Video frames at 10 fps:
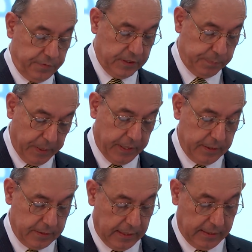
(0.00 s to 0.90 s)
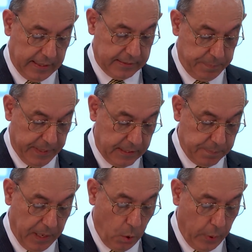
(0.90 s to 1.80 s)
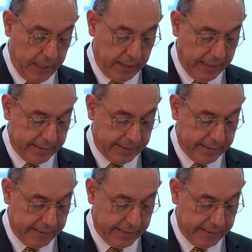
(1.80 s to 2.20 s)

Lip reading: of his parents and classmates by winning